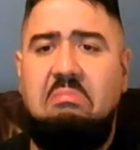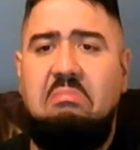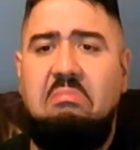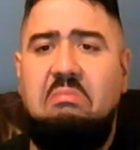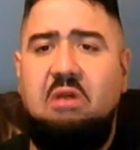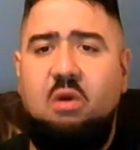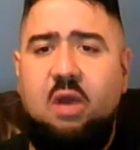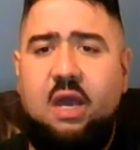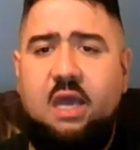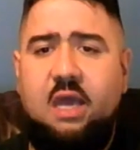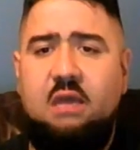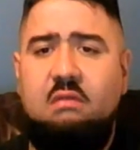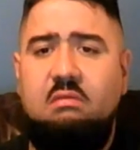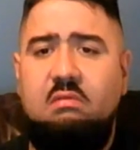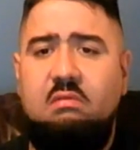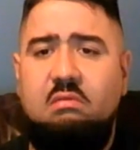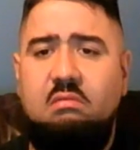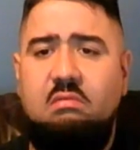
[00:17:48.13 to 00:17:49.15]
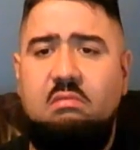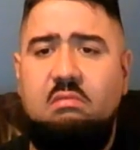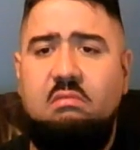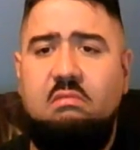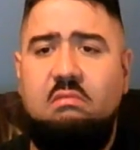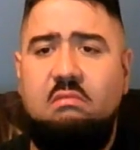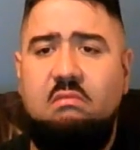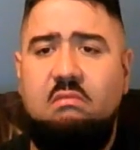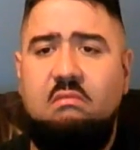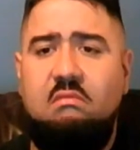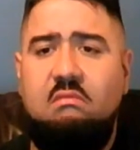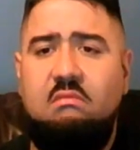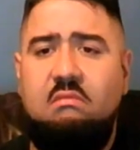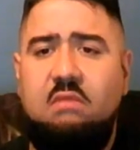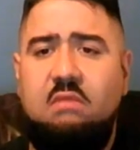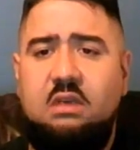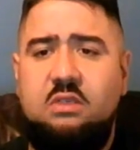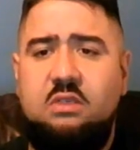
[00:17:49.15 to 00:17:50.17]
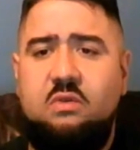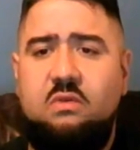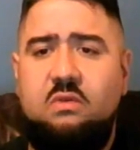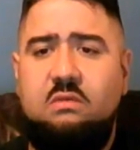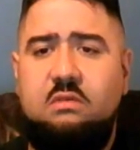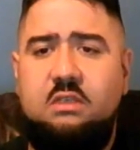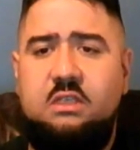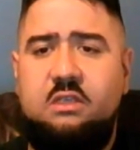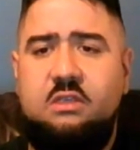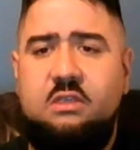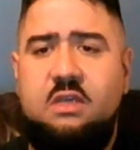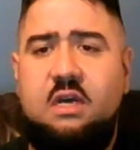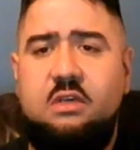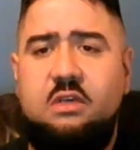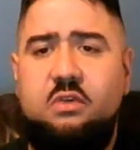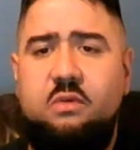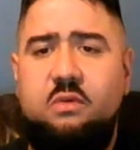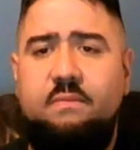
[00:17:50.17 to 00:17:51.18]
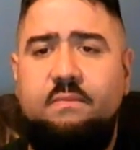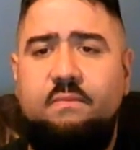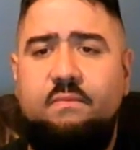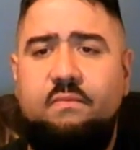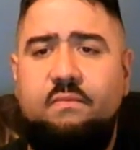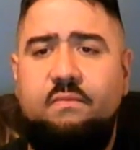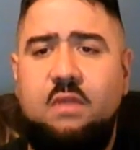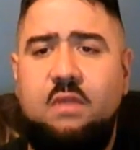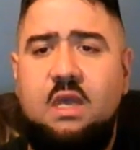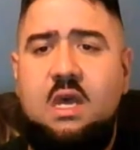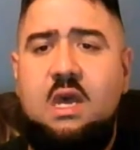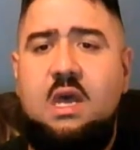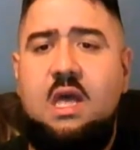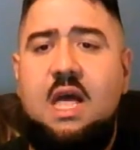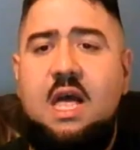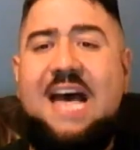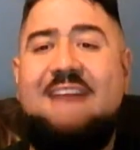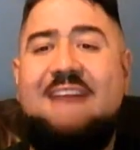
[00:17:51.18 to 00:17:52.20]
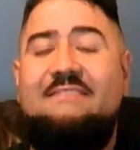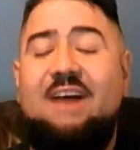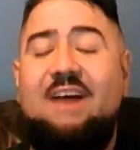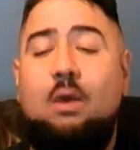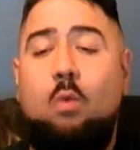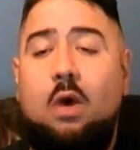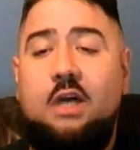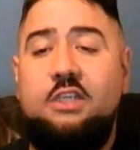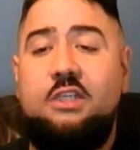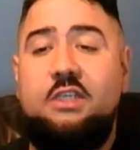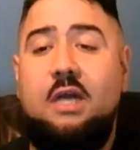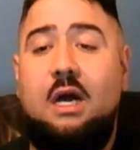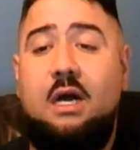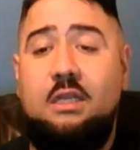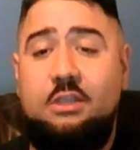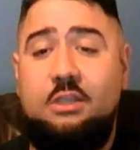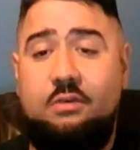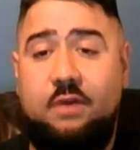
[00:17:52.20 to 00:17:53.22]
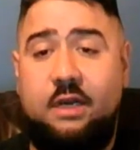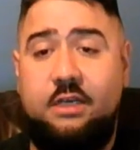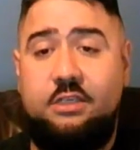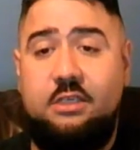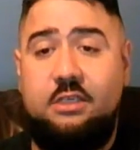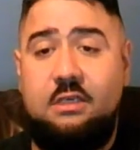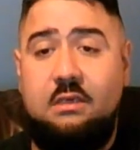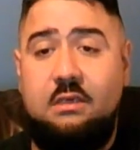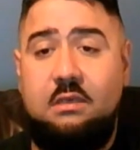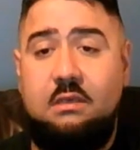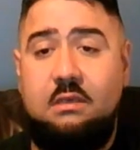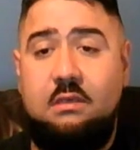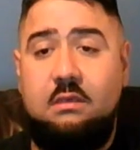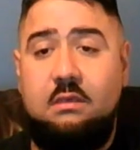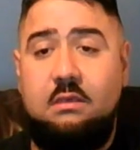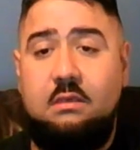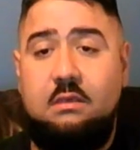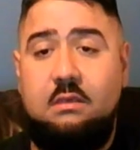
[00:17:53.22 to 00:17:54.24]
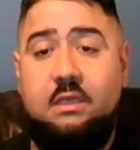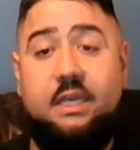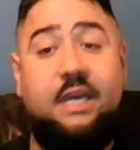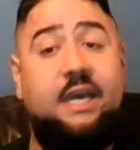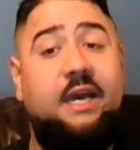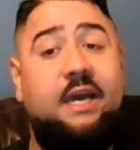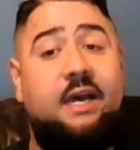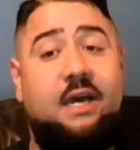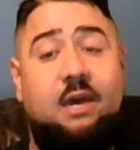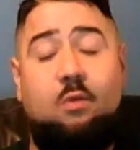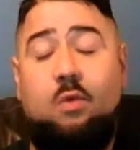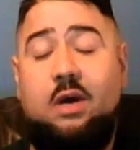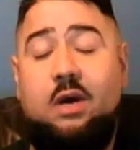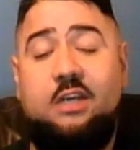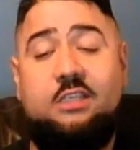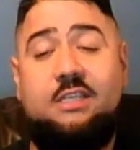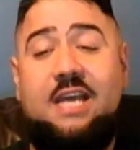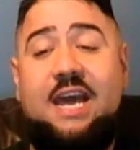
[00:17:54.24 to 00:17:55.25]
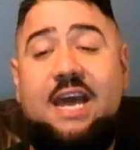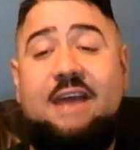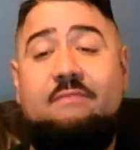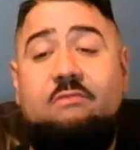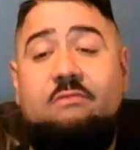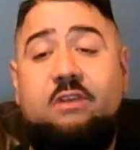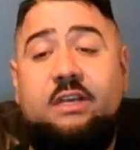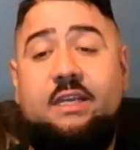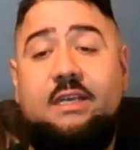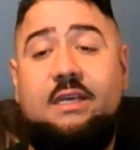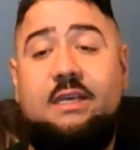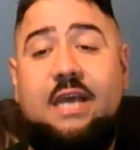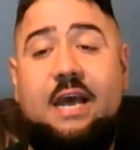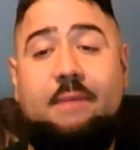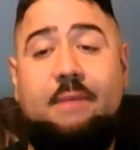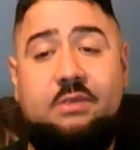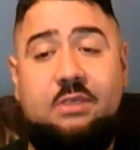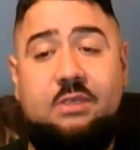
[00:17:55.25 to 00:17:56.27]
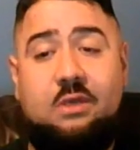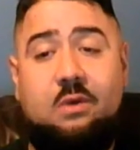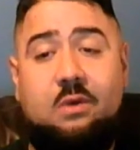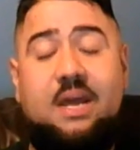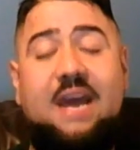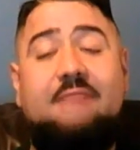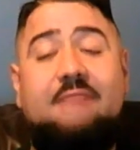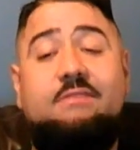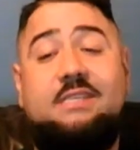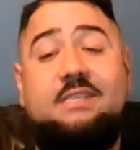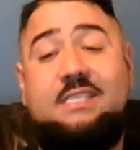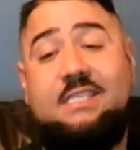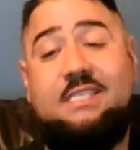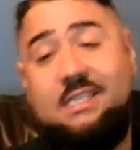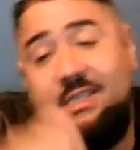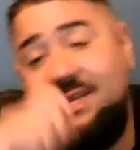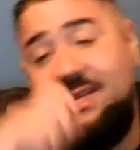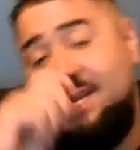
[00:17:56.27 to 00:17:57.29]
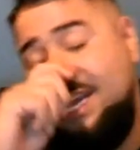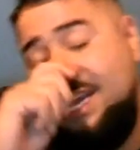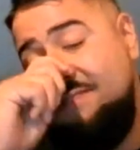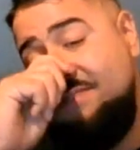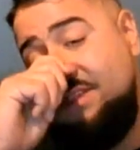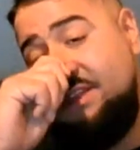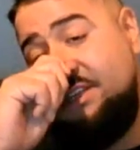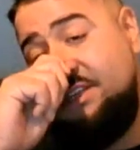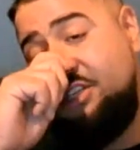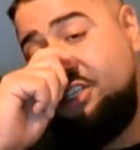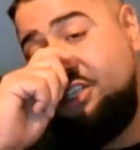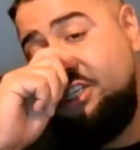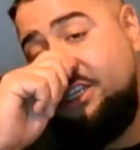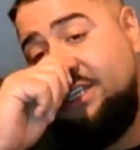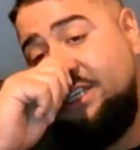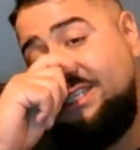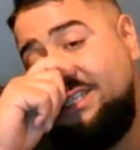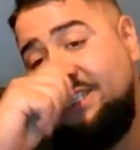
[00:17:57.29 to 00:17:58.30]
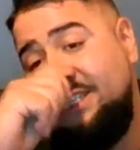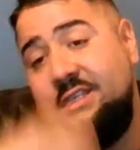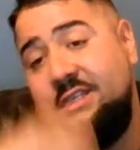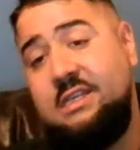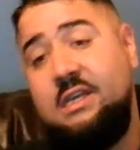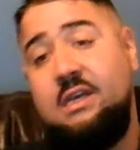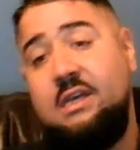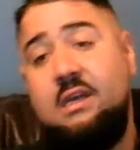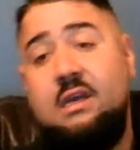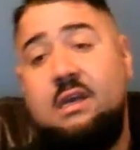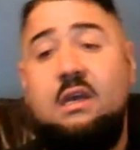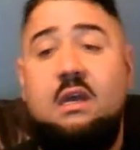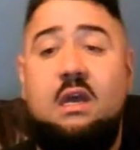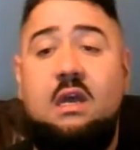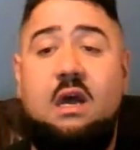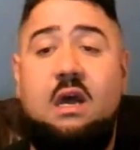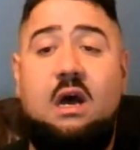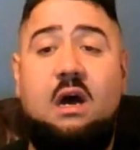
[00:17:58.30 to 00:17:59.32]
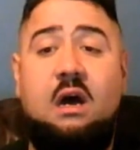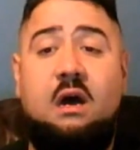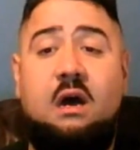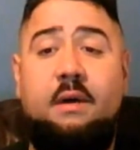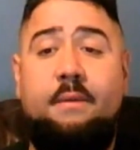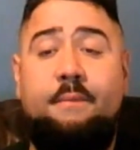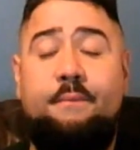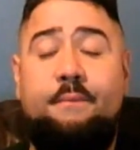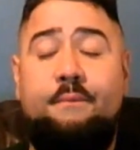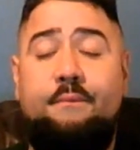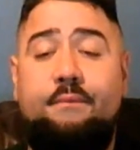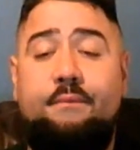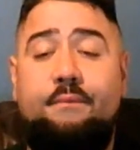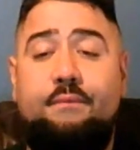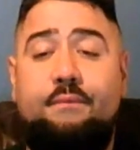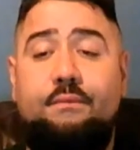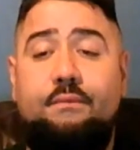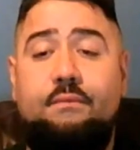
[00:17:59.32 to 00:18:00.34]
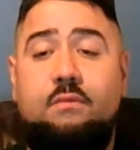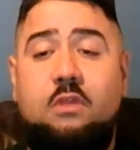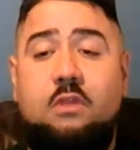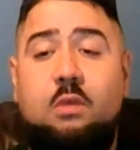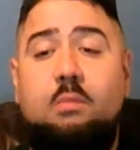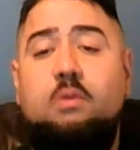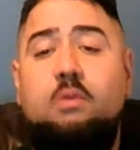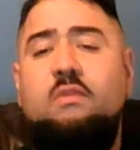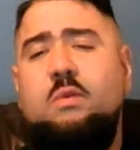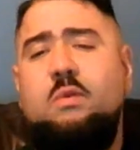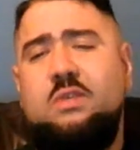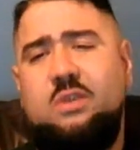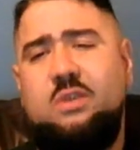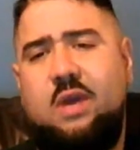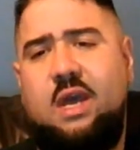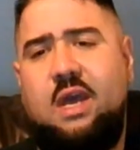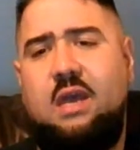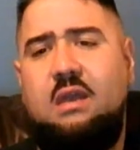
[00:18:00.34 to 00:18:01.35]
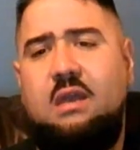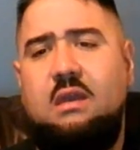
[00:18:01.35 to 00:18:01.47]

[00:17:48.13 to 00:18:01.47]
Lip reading: Okay. That's cool. Do you still talk to him? Have I watched Entourage? Yeah, I watched every episode, every season, even the shitty season. The movie was okay.